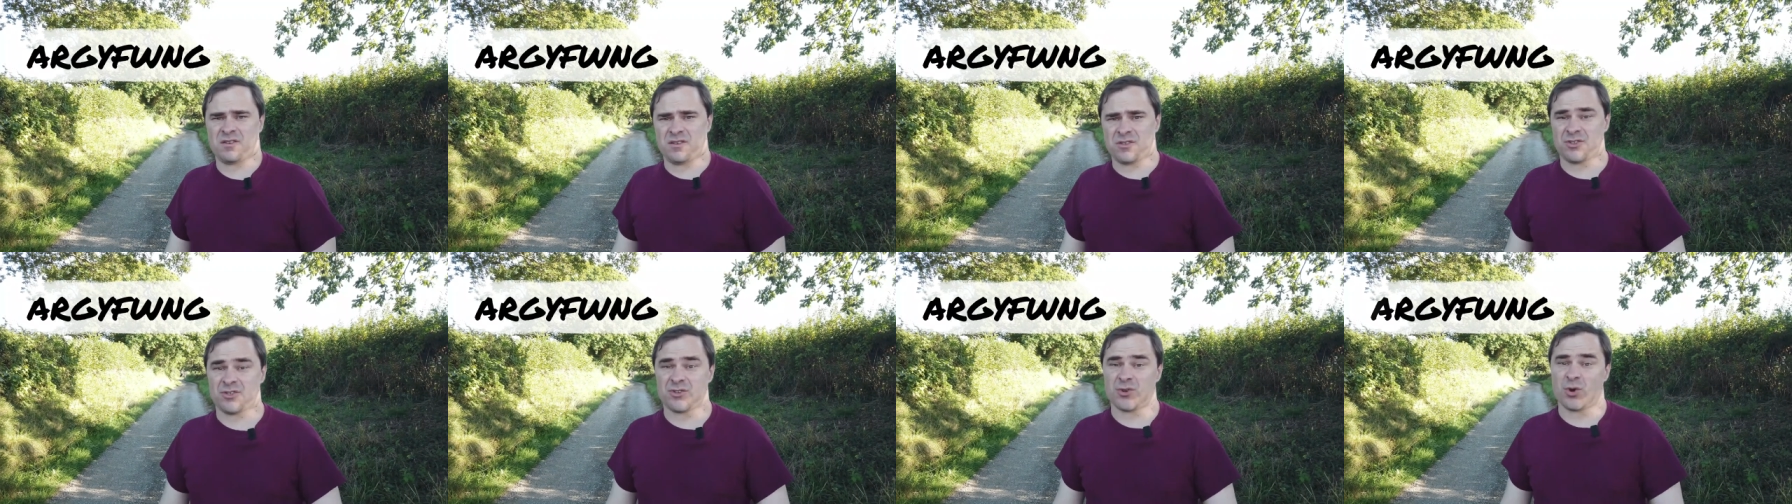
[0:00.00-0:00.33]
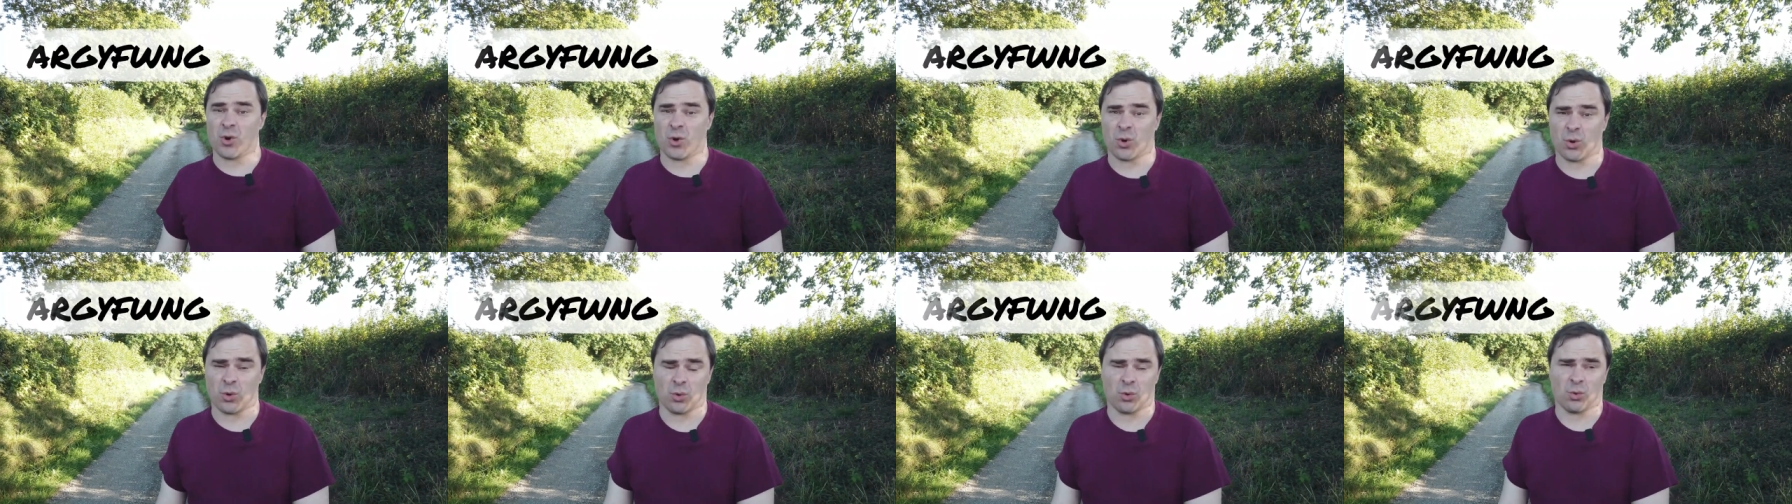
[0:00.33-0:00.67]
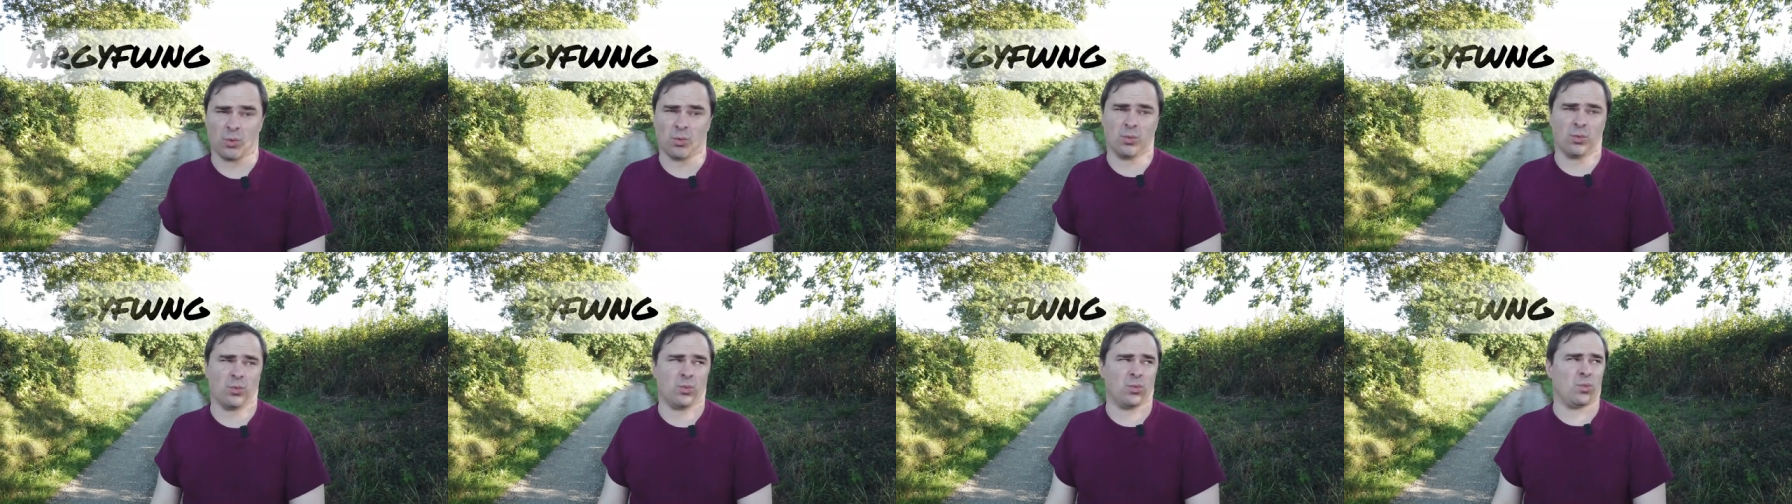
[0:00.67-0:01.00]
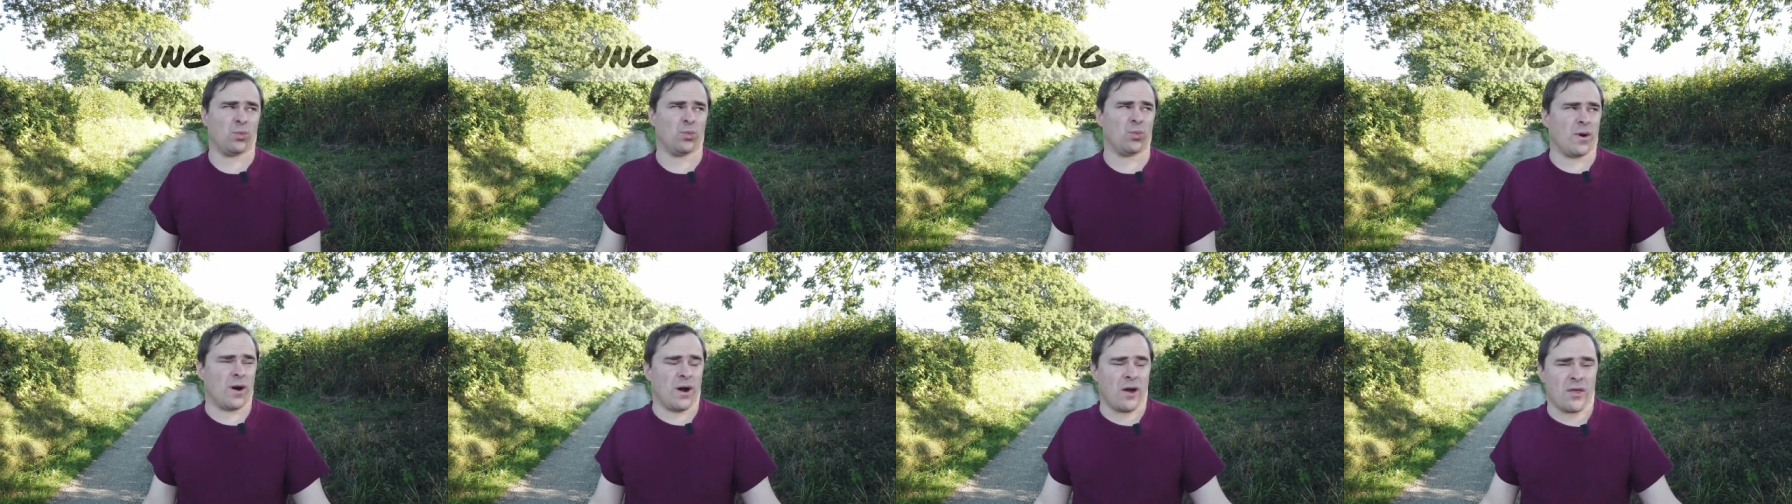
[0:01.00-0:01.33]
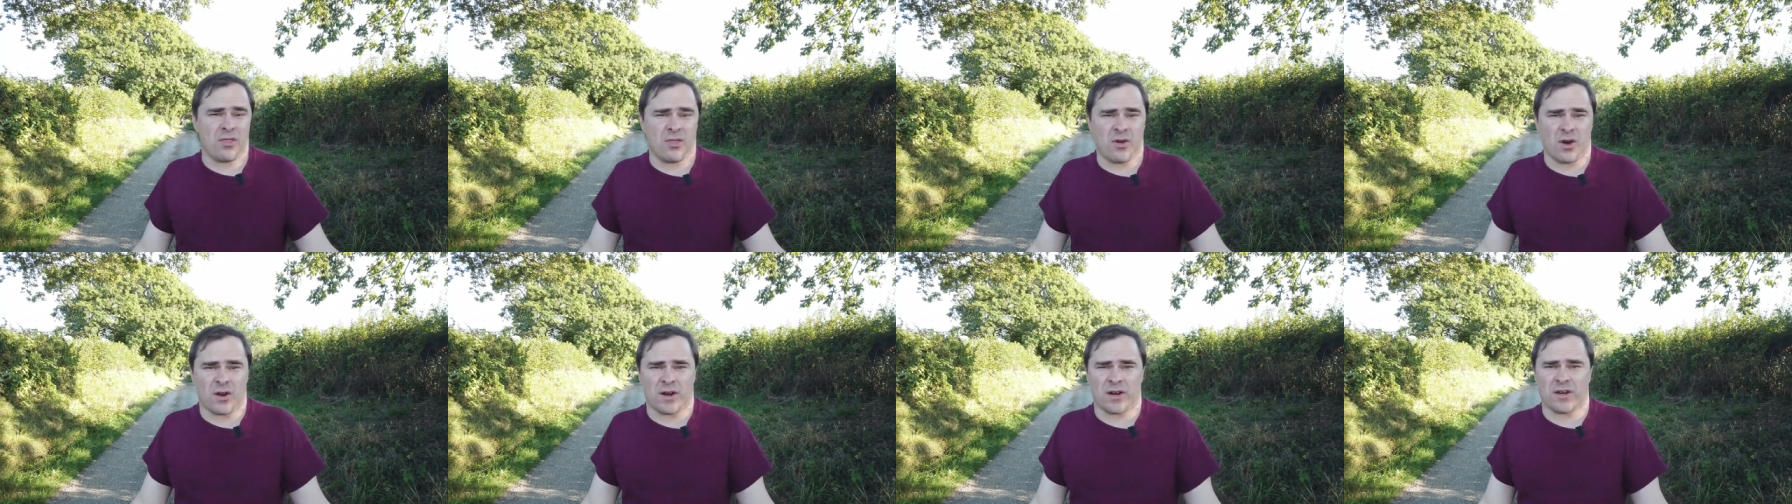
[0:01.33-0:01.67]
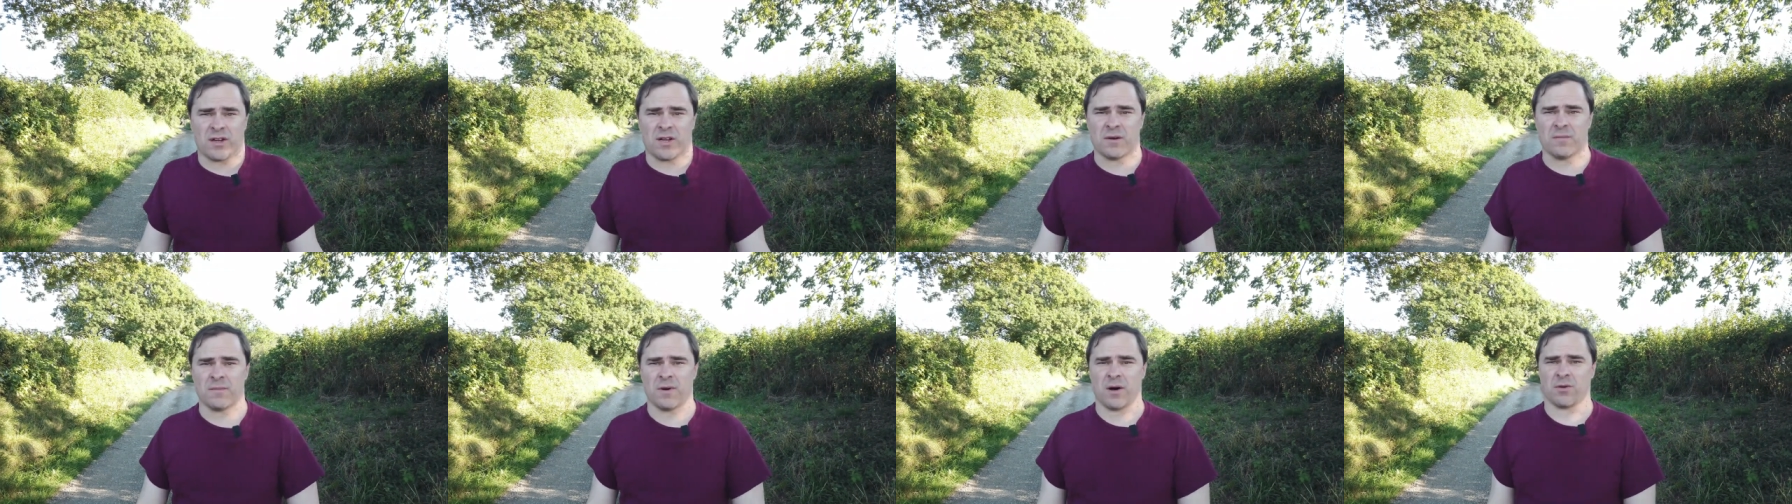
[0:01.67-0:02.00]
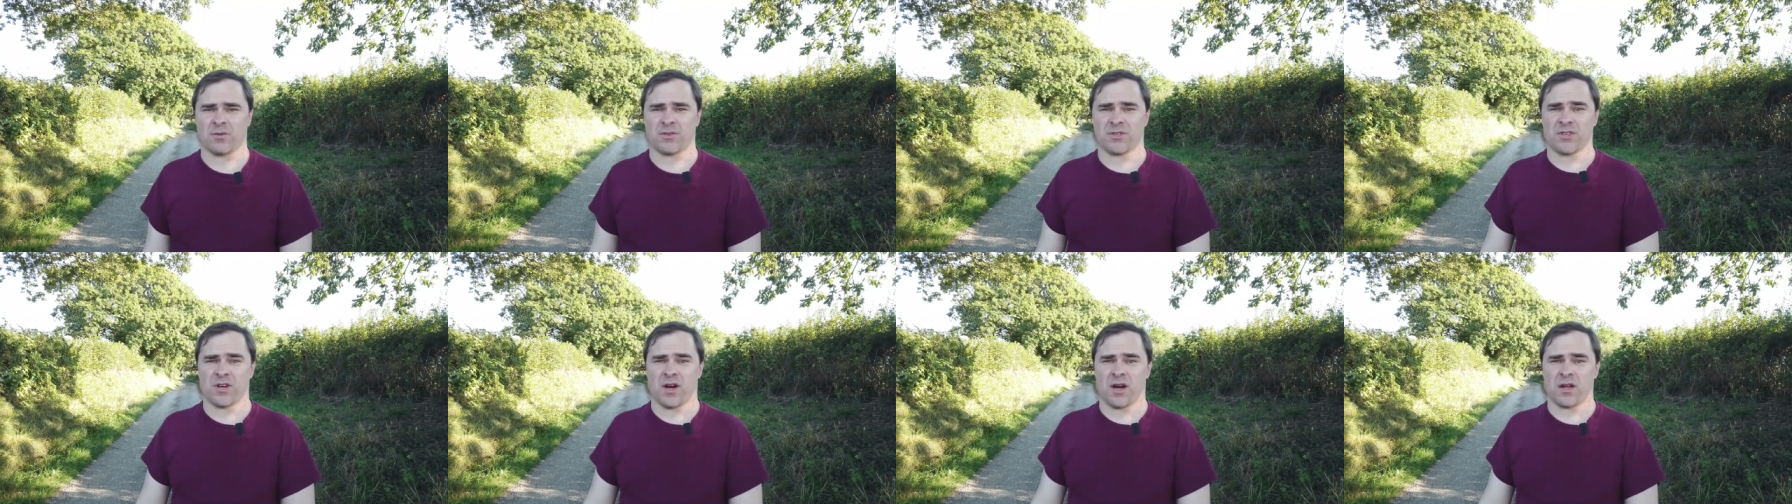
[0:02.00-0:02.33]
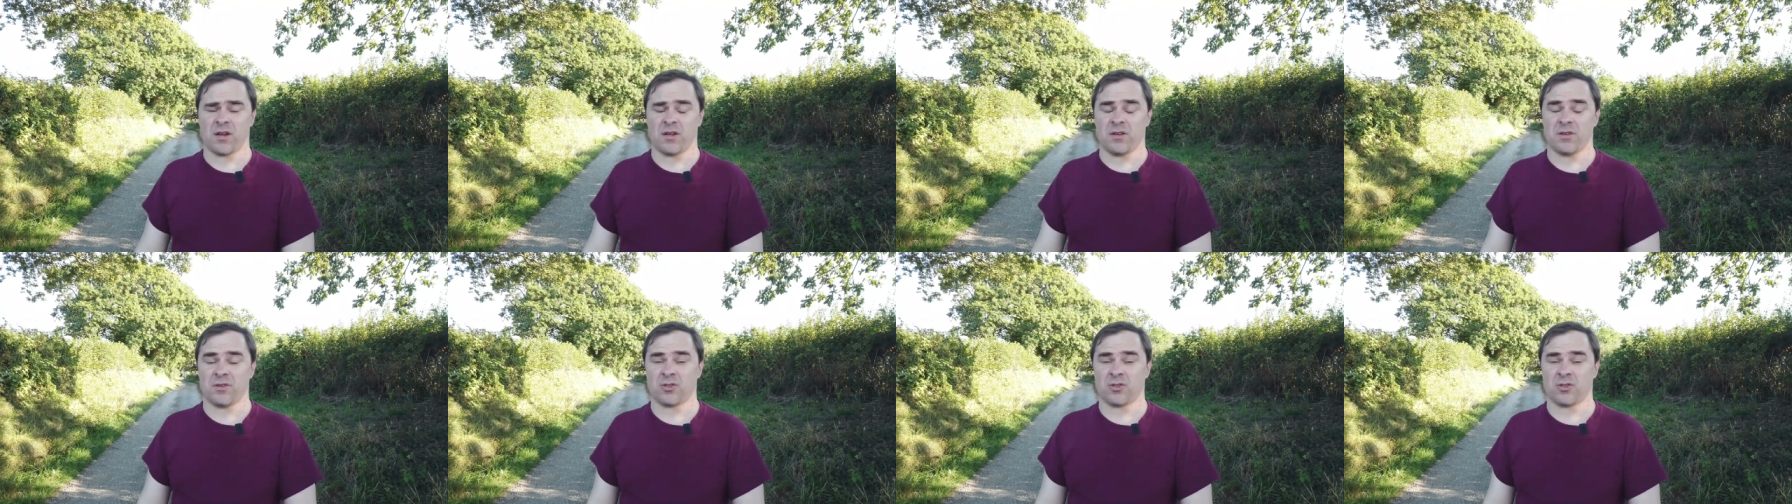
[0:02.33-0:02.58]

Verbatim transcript: so I thought I'd come outside